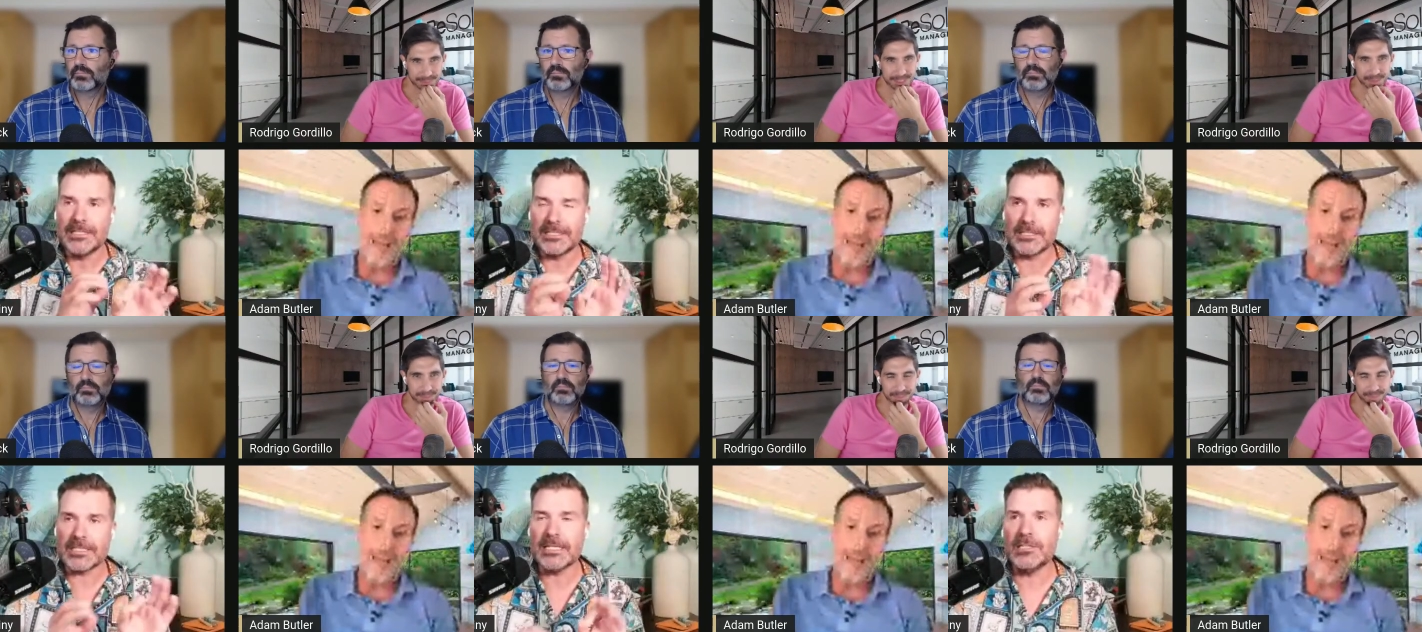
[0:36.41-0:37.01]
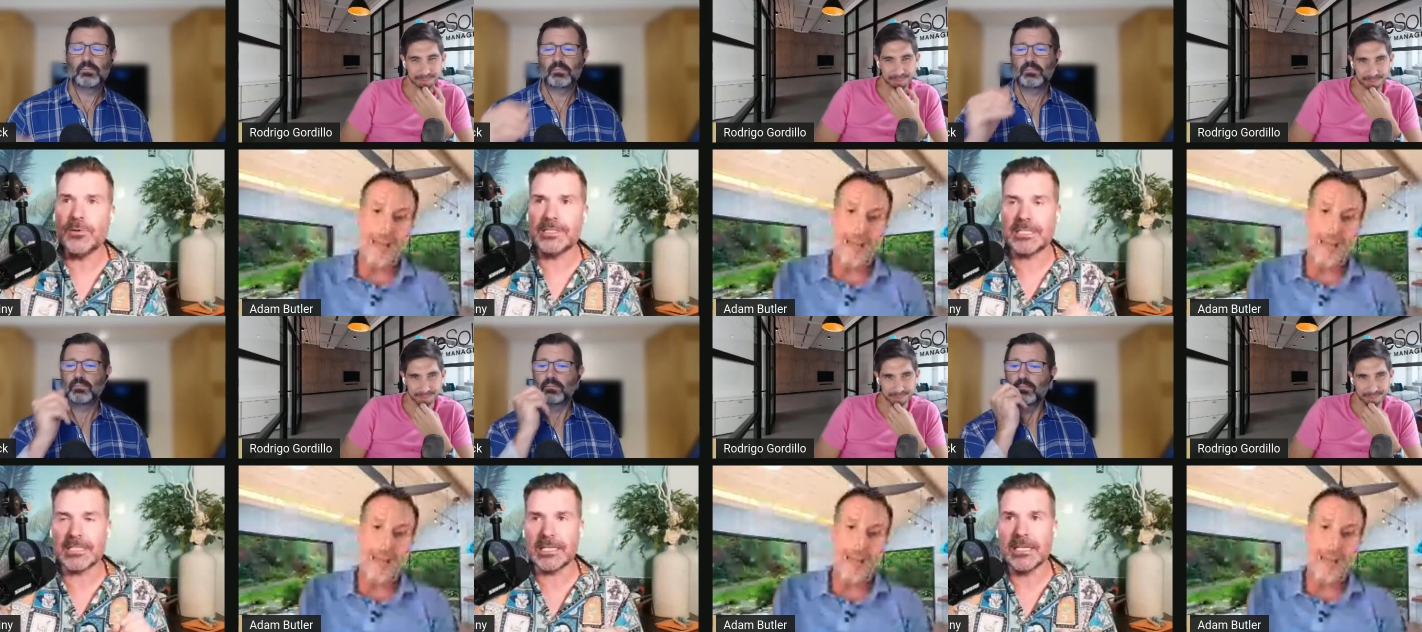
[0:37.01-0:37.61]
Speaker 1: this slight
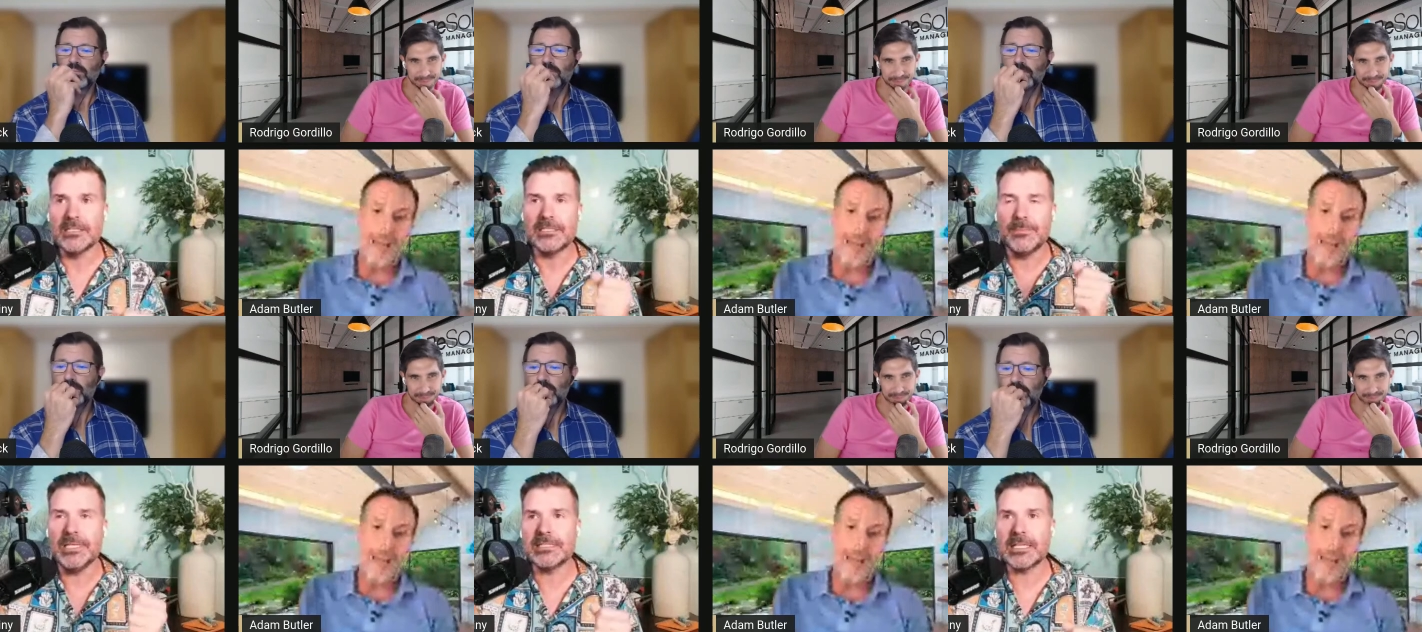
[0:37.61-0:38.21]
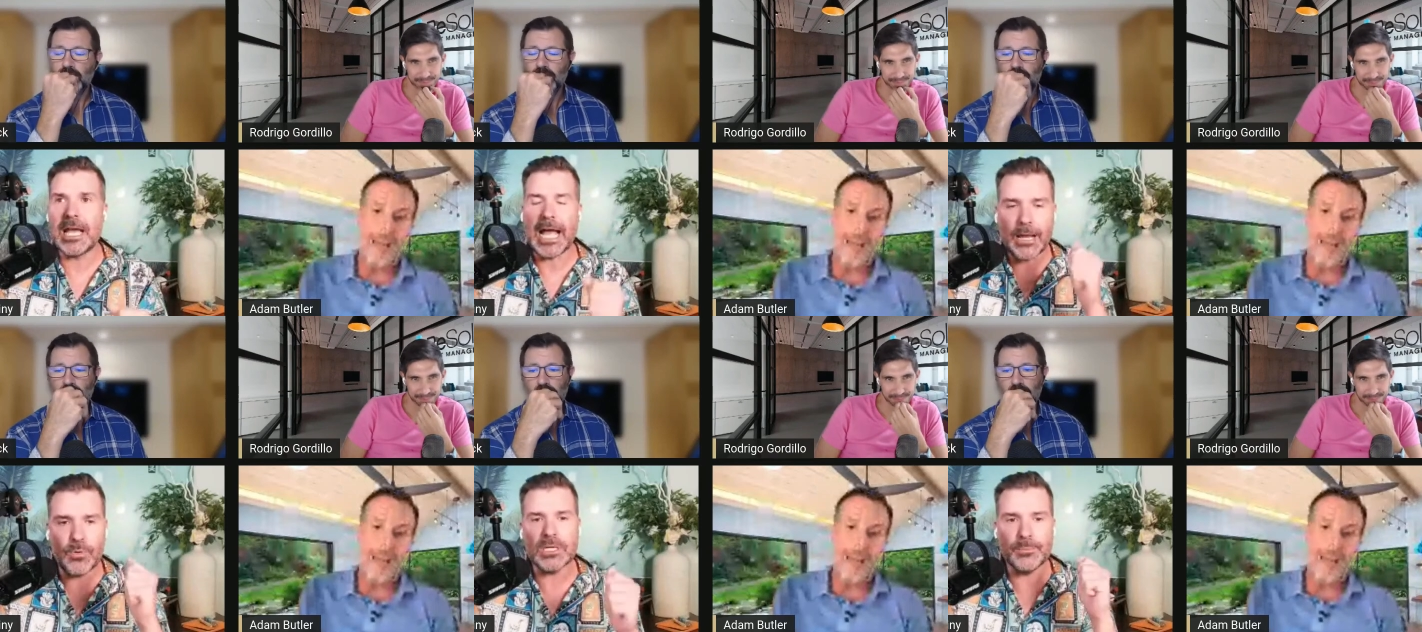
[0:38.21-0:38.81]
nuance is like to me, it's like I
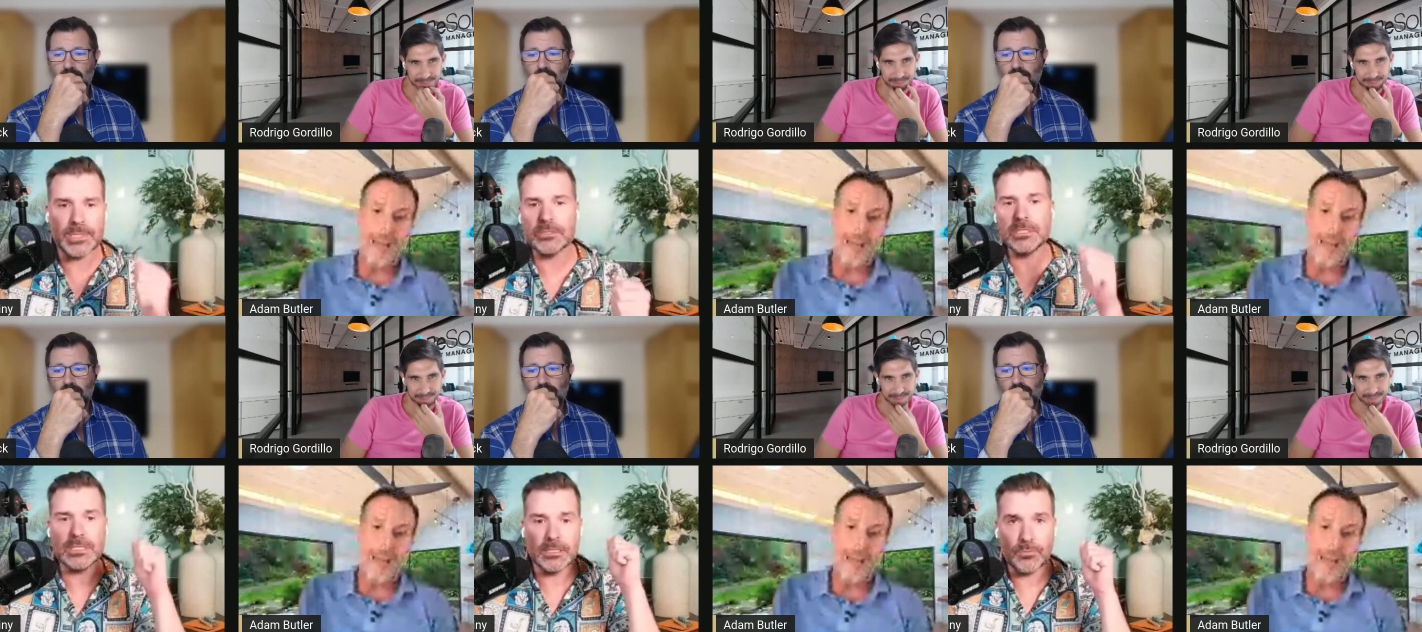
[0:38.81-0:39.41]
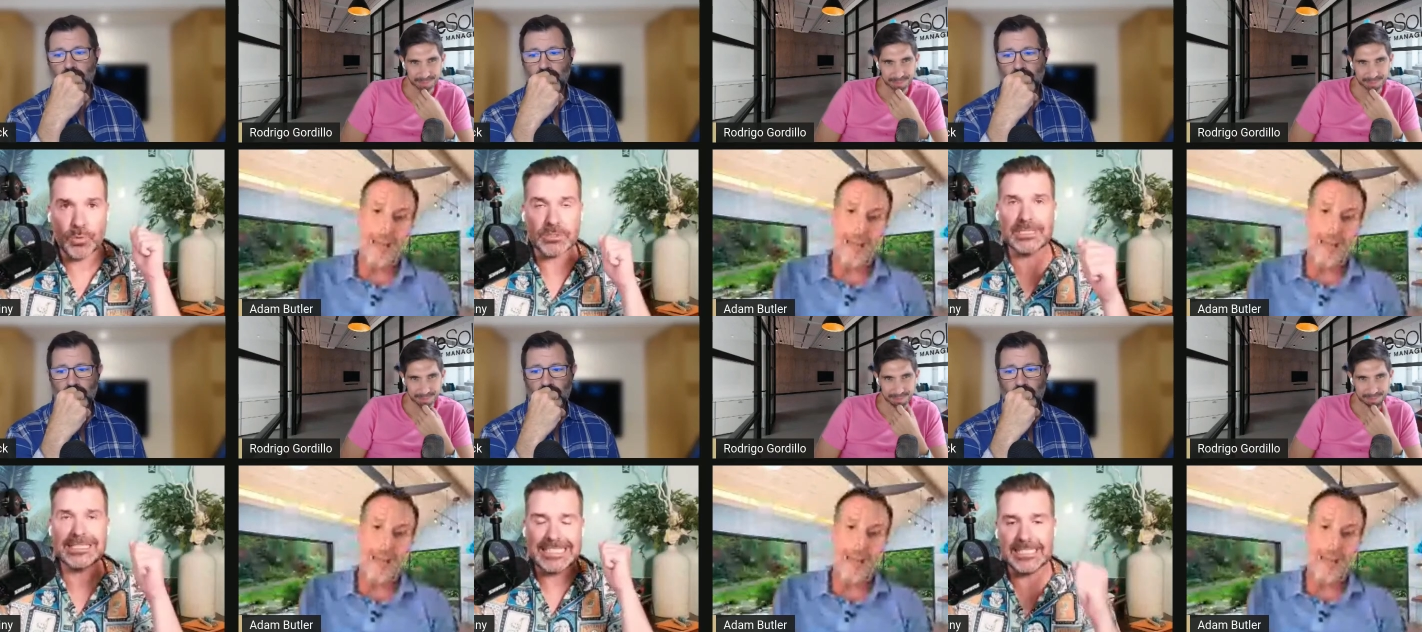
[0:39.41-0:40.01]
want to build the
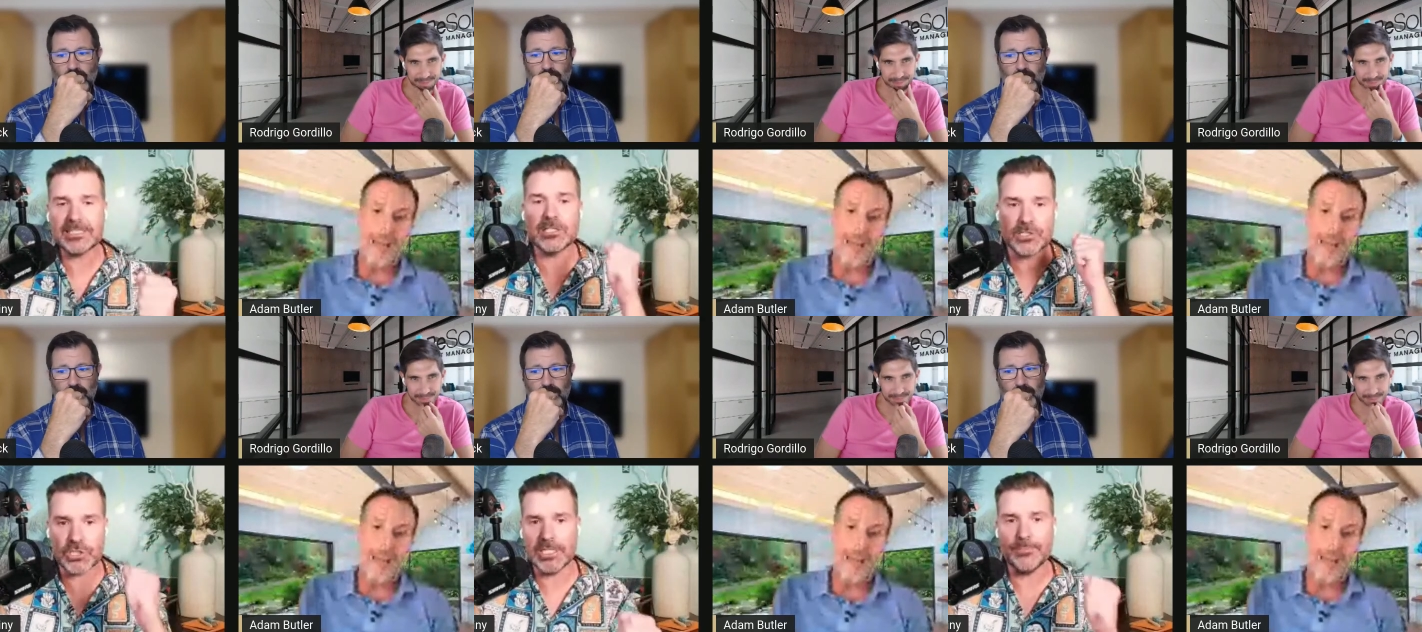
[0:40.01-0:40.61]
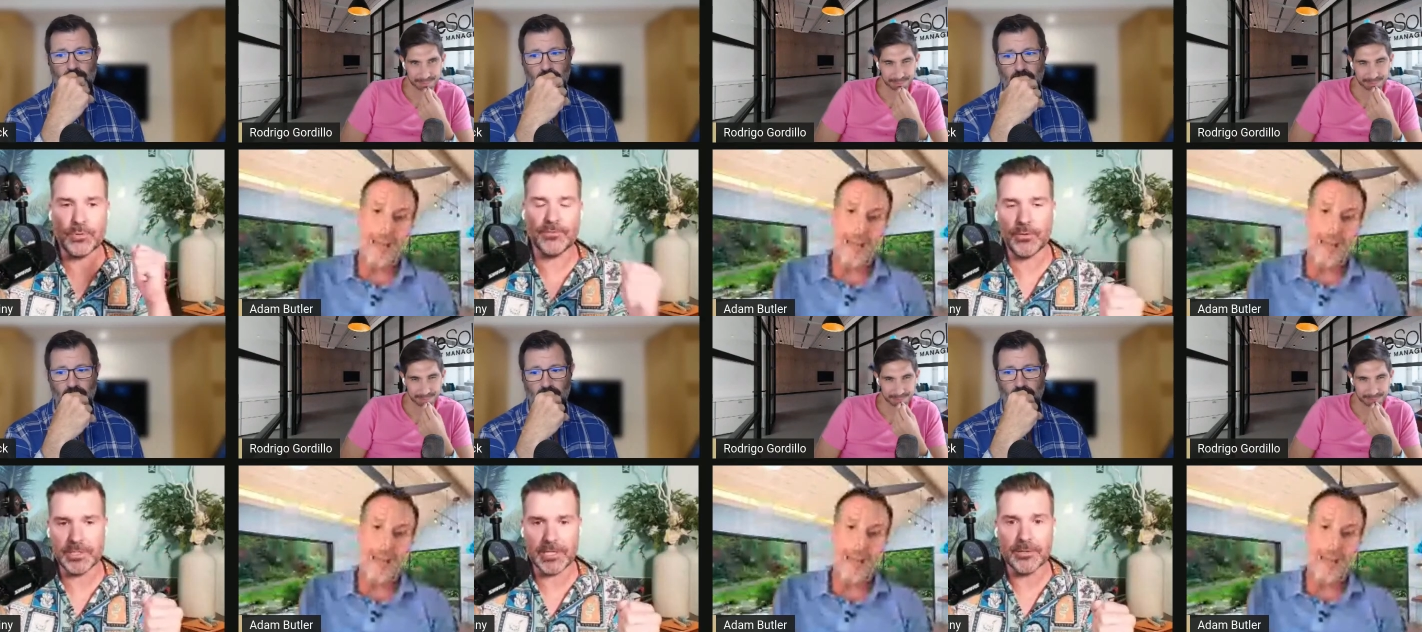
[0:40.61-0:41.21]
world's least shitty
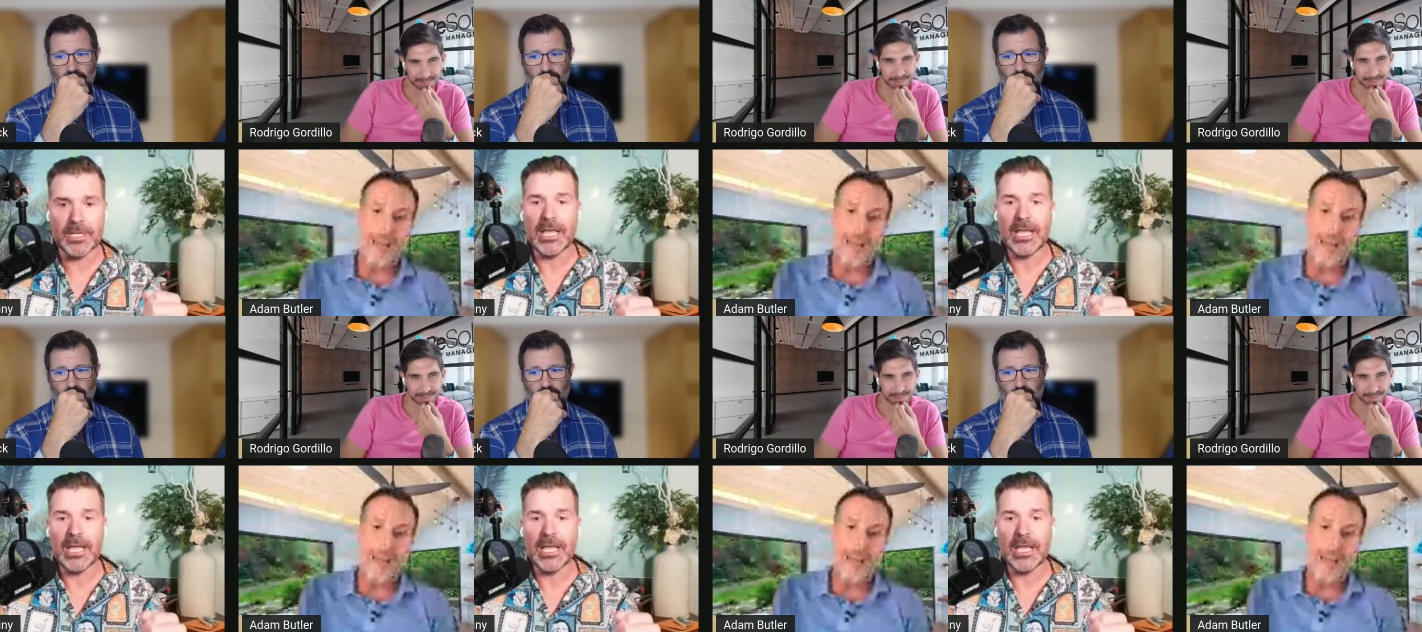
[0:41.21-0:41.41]
portfolio.